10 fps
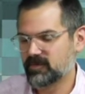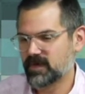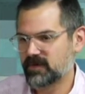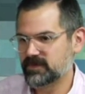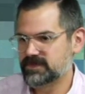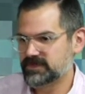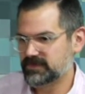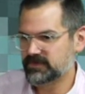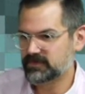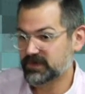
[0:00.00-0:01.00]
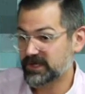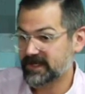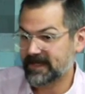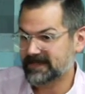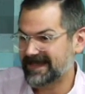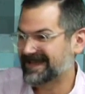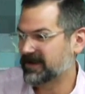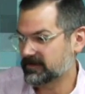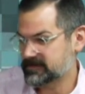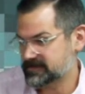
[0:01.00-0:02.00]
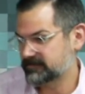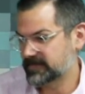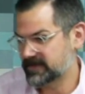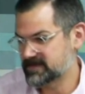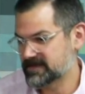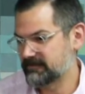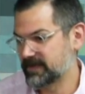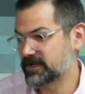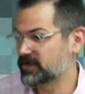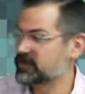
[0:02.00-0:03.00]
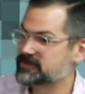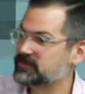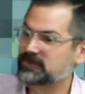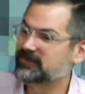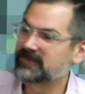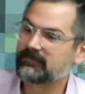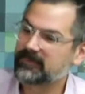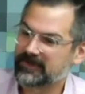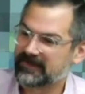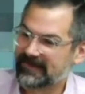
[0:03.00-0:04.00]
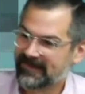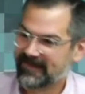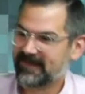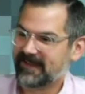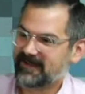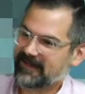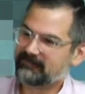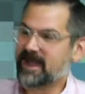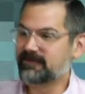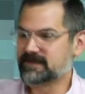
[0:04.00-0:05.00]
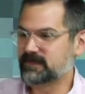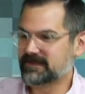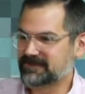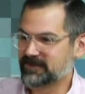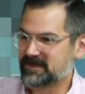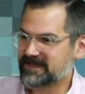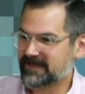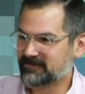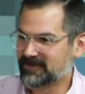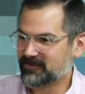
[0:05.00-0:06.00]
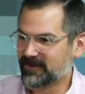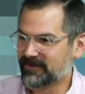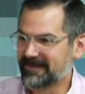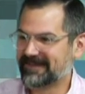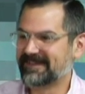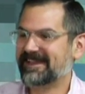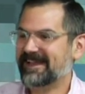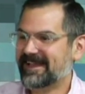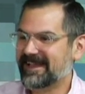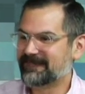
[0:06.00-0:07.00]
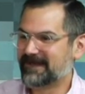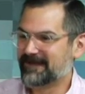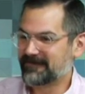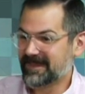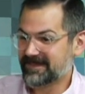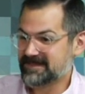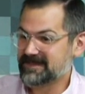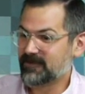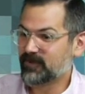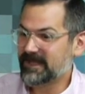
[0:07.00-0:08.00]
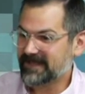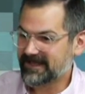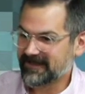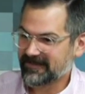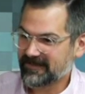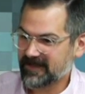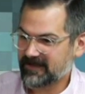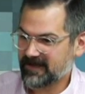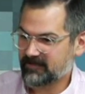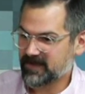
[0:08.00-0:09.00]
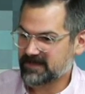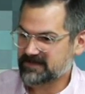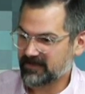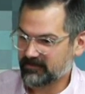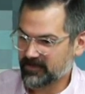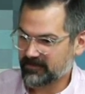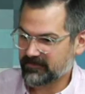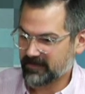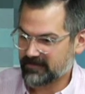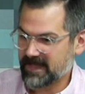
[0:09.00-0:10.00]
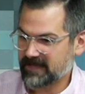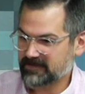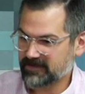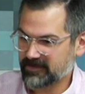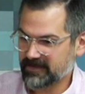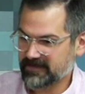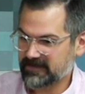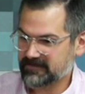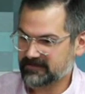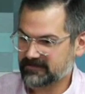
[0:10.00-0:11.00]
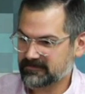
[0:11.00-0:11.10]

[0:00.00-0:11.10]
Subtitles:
Why would you look at that art? Because that might cause you to stumble. And my response has always kind of been, well, if my faith is that weak that I'm going to stumble from that, like that's.